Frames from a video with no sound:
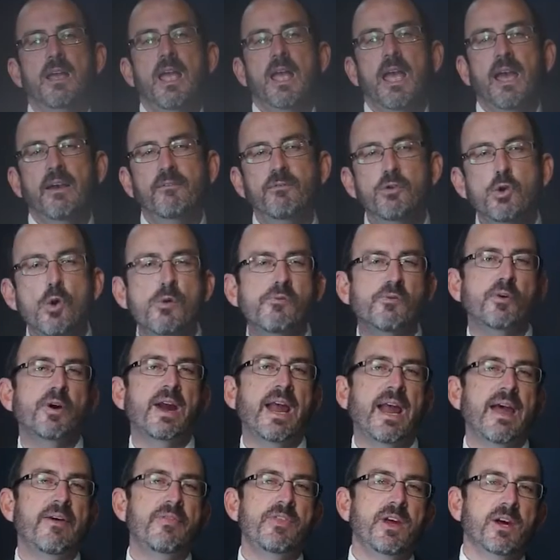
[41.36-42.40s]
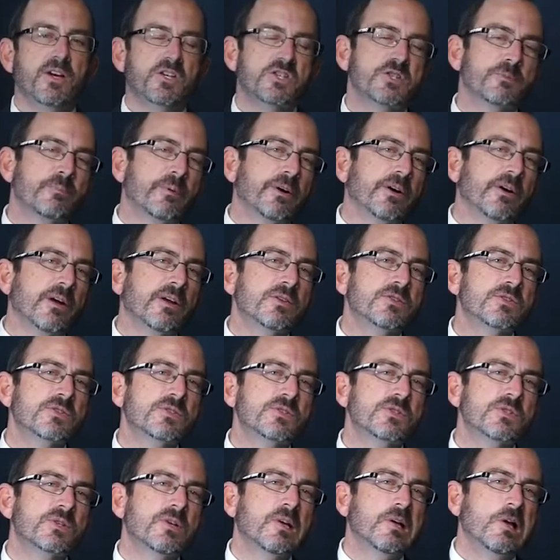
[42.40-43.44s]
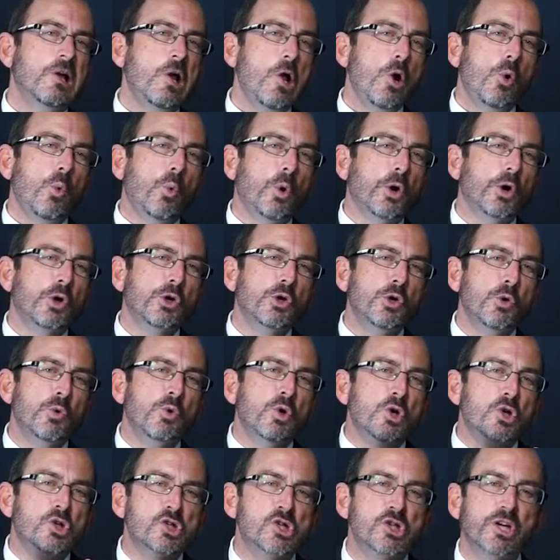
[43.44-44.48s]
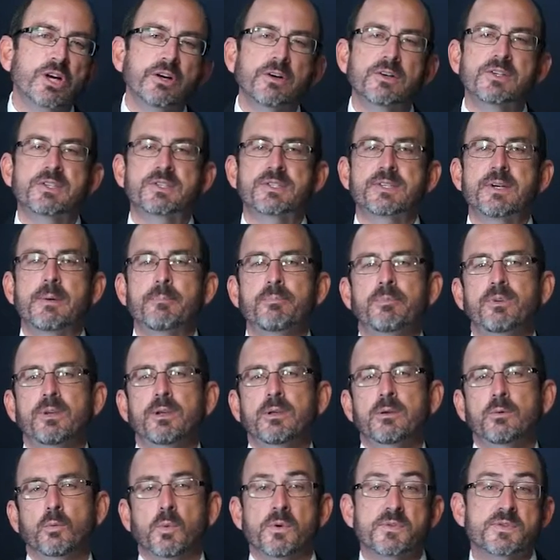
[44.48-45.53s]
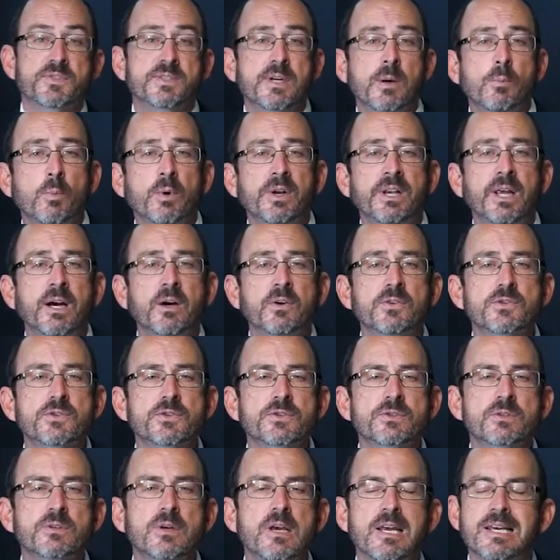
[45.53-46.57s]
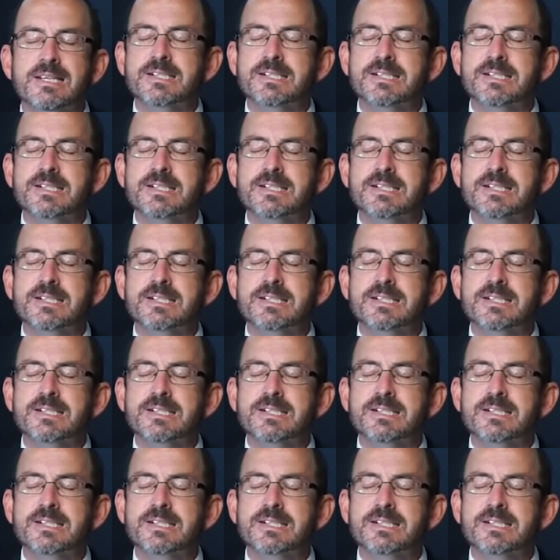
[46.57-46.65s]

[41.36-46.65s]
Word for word: Have you ever had the experience where you shared something with someone else,